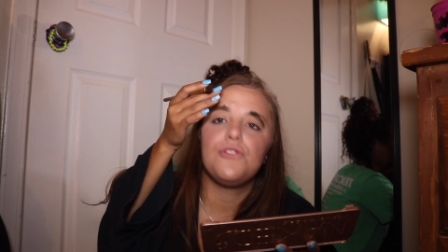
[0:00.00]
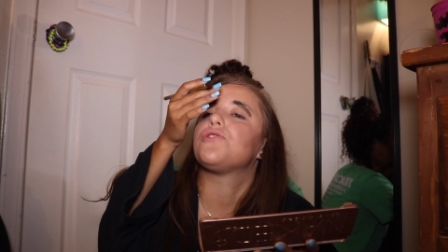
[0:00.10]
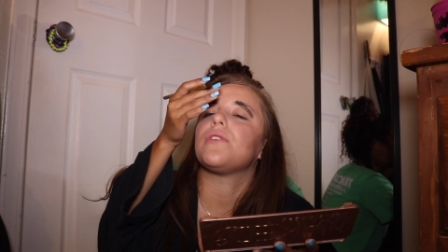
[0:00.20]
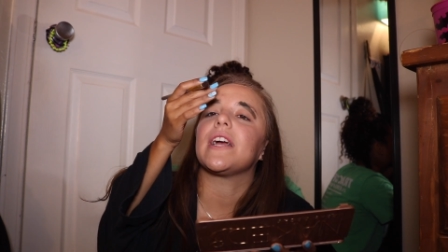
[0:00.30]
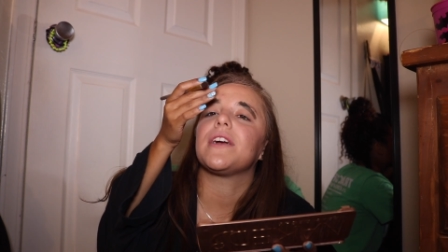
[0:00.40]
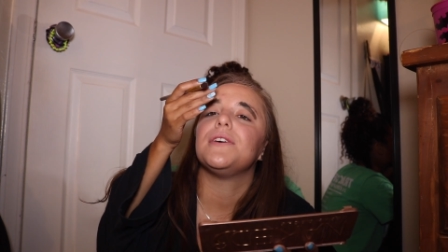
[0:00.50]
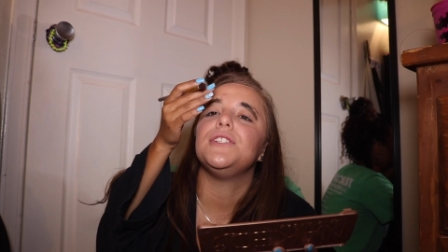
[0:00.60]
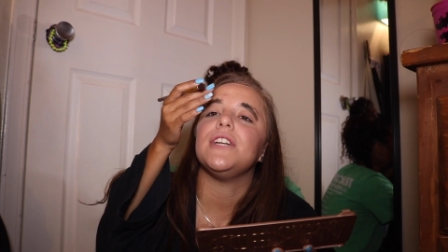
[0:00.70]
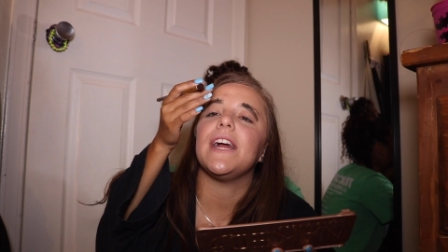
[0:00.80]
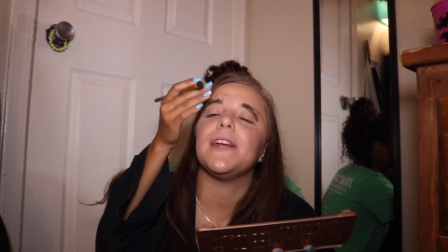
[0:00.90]
Trick
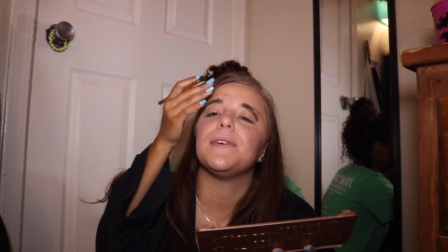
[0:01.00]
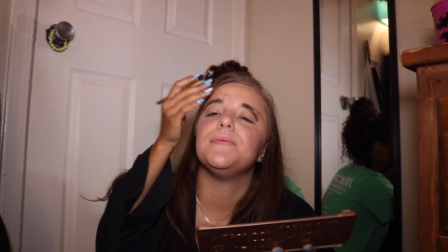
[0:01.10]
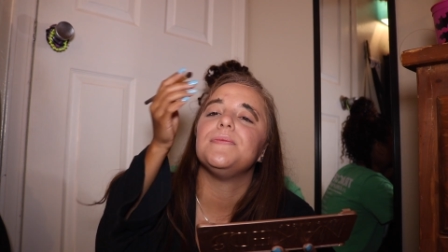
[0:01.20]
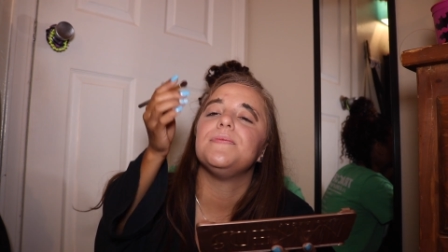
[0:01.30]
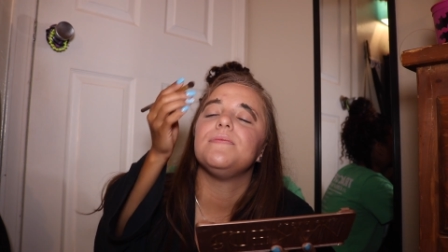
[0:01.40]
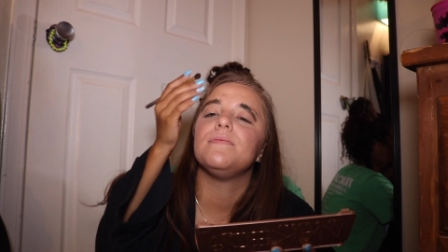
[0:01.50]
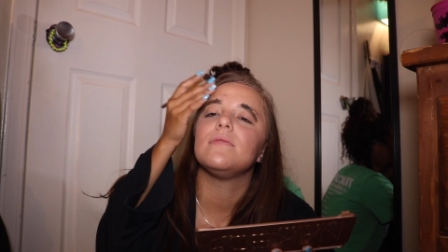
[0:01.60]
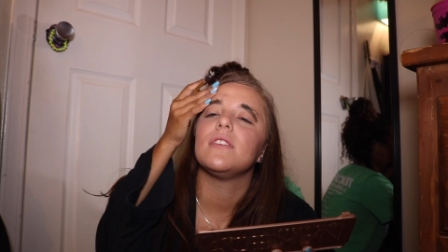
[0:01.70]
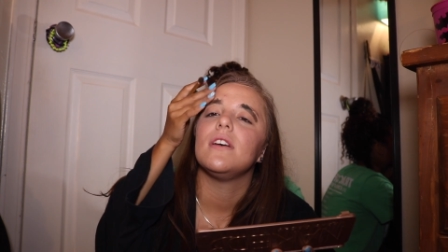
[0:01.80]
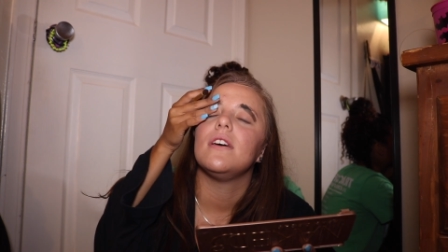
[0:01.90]
shade.
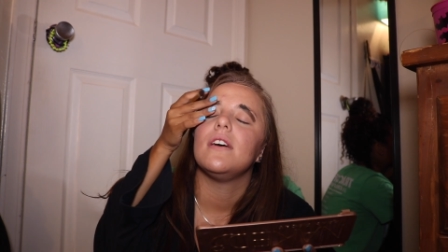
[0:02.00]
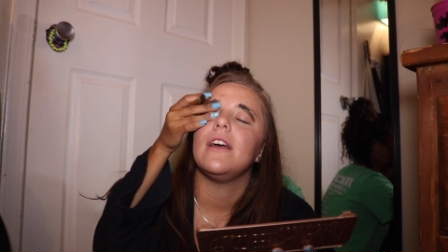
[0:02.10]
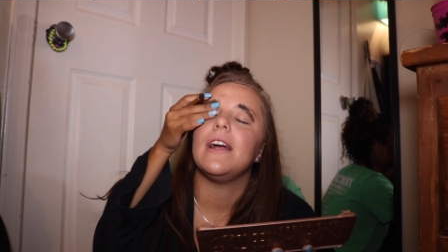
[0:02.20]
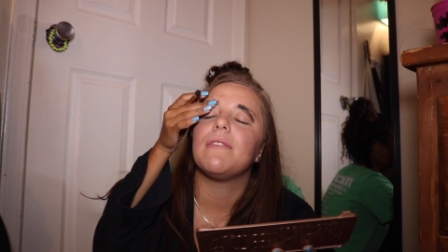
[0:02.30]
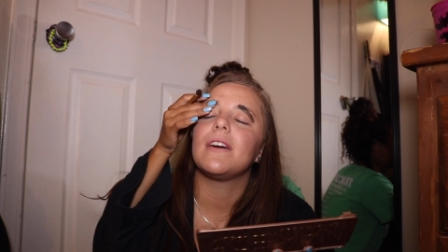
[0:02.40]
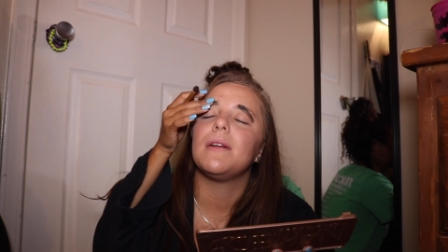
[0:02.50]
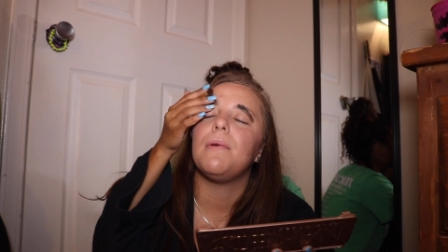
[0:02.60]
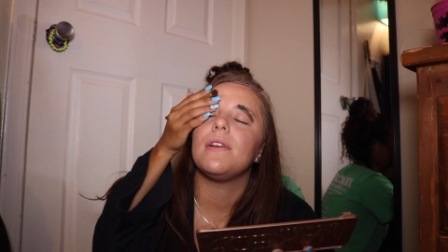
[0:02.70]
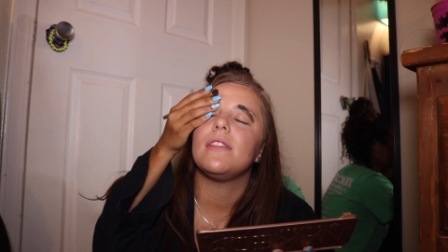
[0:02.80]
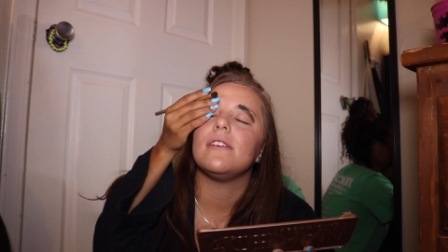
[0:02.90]
And we're going to
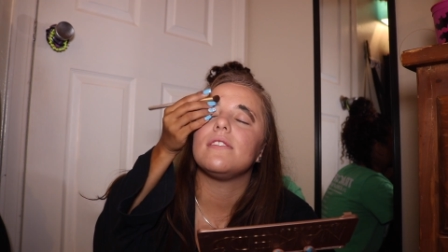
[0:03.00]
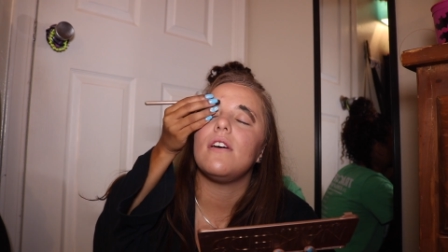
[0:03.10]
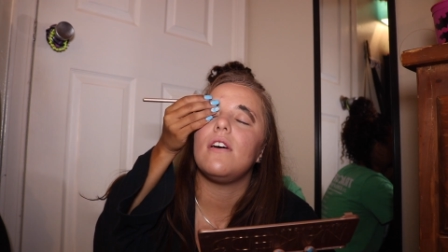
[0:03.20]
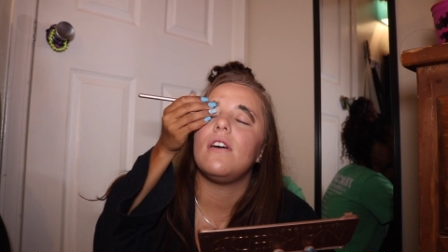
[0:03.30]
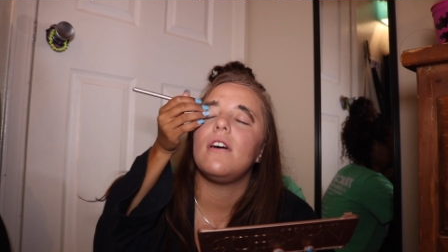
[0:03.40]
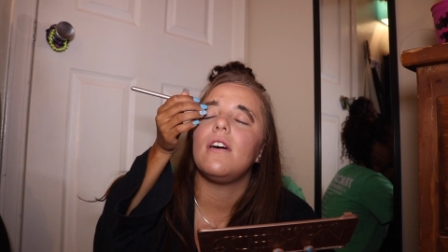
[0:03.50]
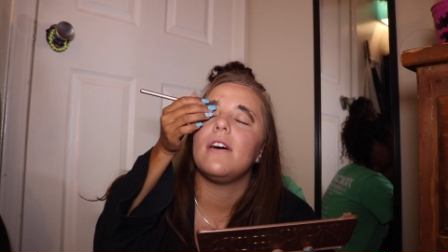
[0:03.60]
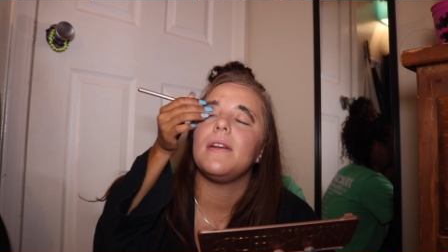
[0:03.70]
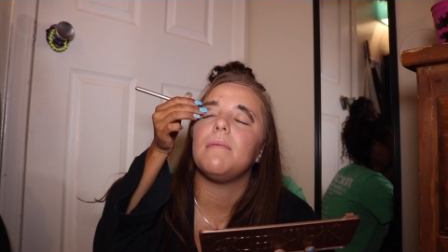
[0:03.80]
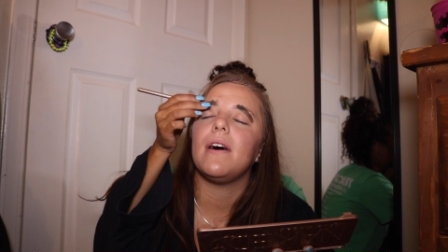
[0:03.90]
put this
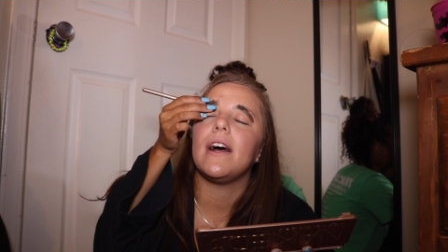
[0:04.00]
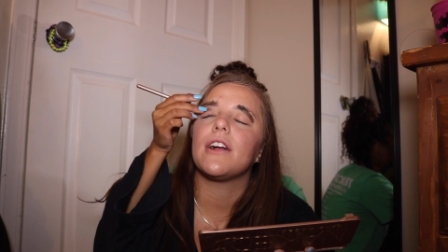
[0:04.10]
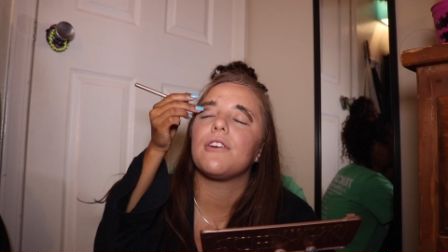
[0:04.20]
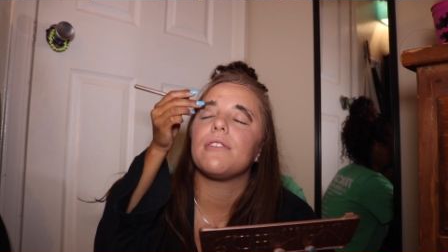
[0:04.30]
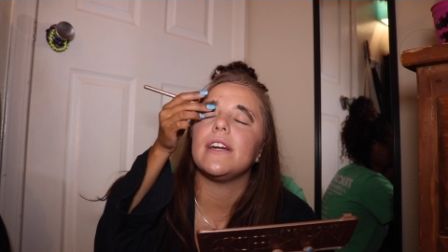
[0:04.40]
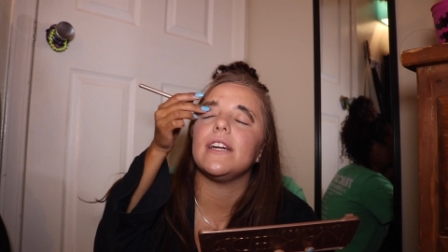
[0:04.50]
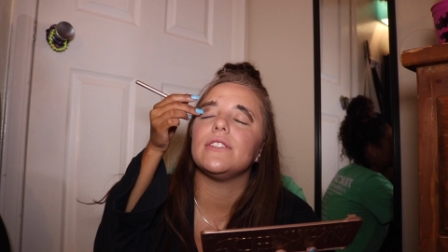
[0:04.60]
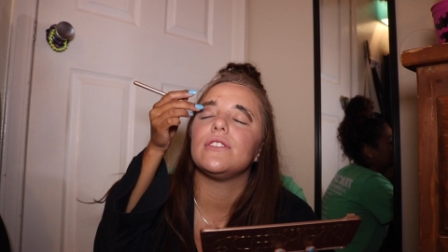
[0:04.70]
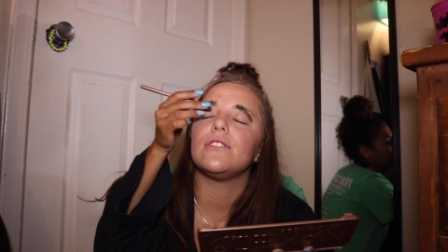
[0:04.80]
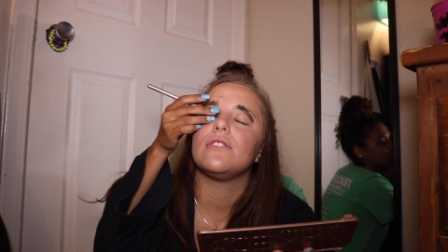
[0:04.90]
on my
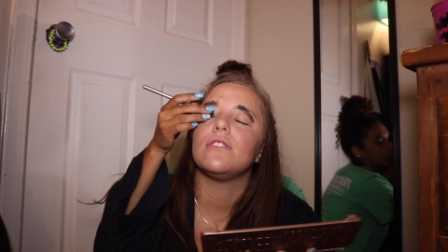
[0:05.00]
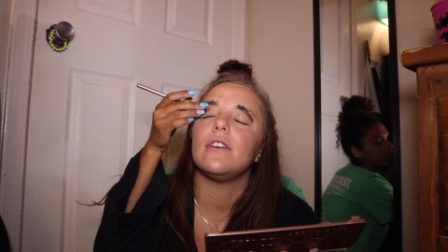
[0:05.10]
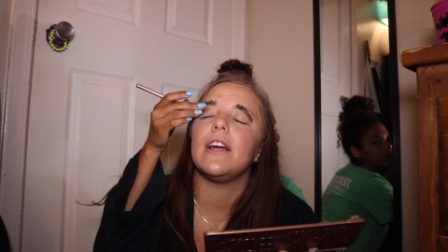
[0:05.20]
crease